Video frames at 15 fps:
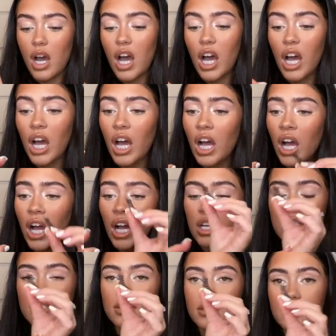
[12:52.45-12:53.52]
ah,
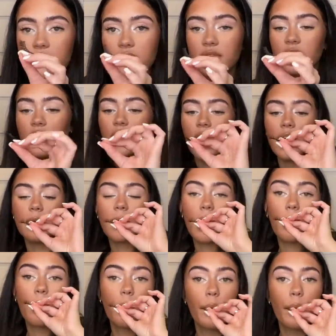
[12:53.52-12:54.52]
yeah, anyway.